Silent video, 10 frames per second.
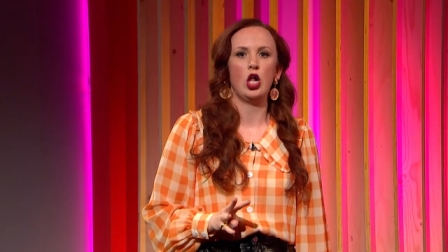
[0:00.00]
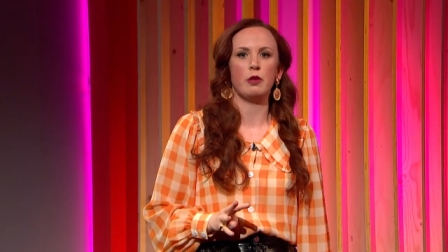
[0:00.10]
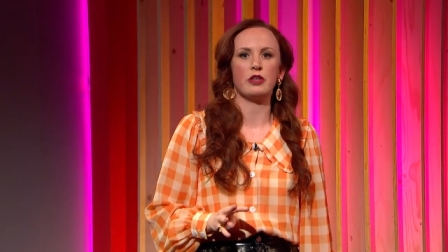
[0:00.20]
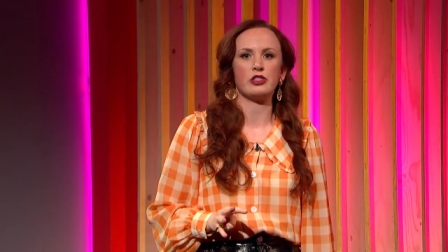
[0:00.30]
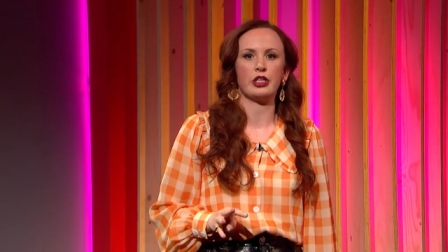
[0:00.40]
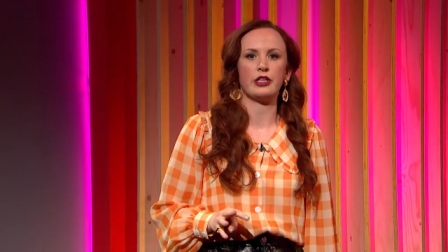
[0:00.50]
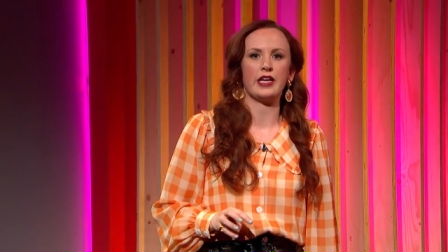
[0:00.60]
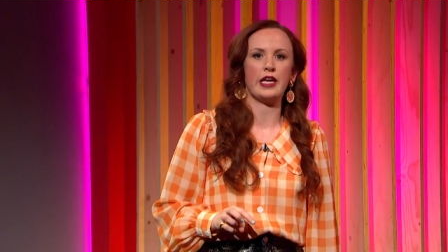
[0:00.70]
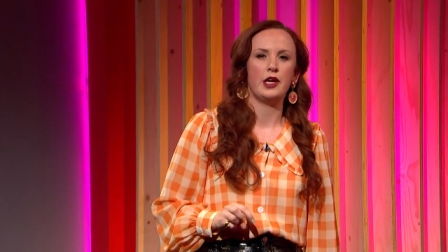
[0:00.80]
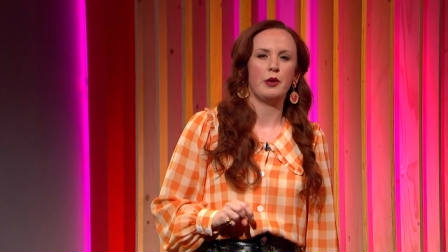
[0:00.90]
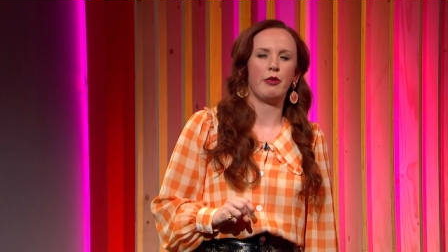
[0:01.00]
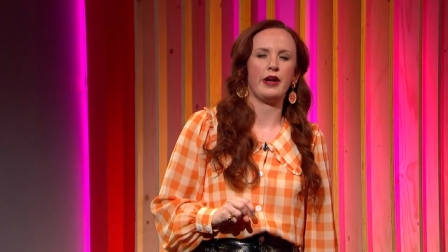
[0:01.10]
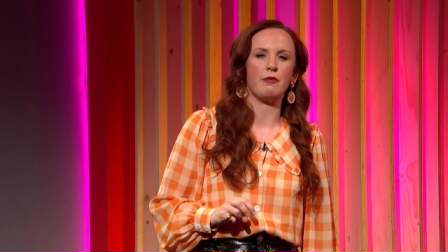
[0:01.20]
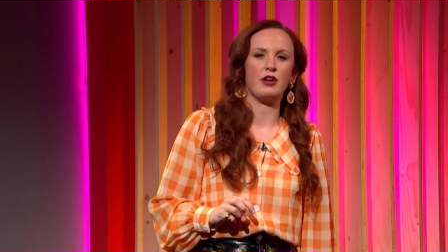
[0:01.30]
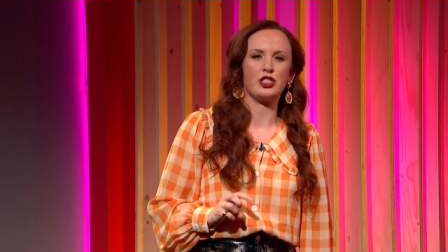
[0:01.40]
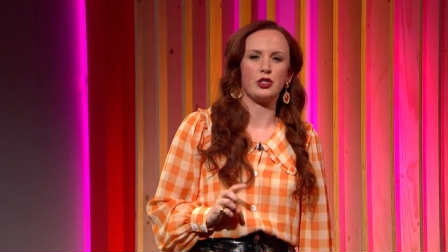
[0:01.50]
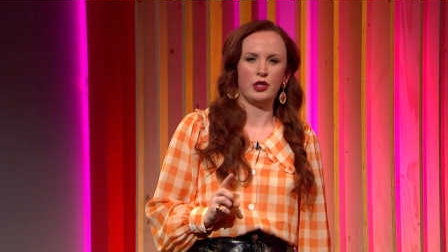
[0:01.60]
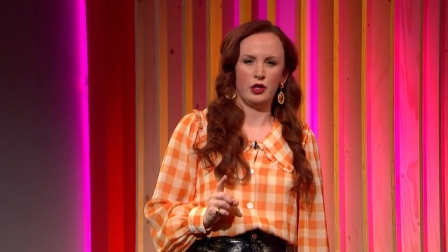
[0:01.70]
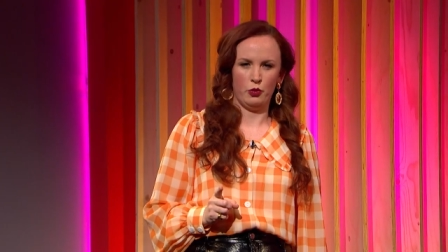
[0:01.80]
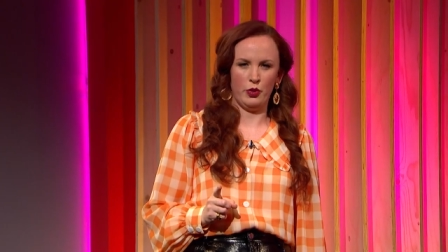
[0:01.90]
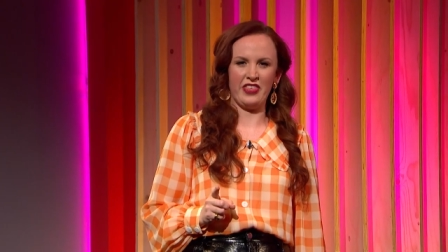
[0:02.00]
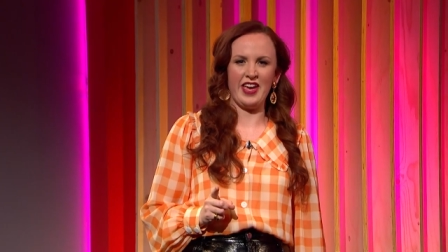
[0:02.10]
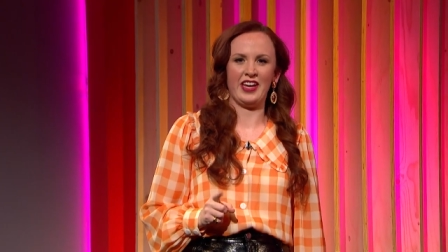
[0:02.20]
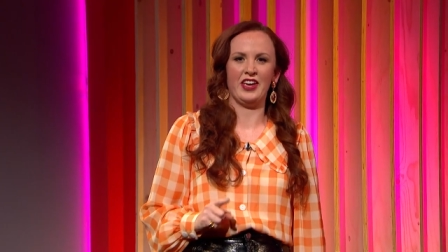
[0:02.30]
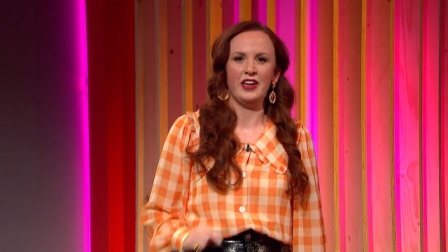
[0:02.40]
almost certainly, pretty much, we think.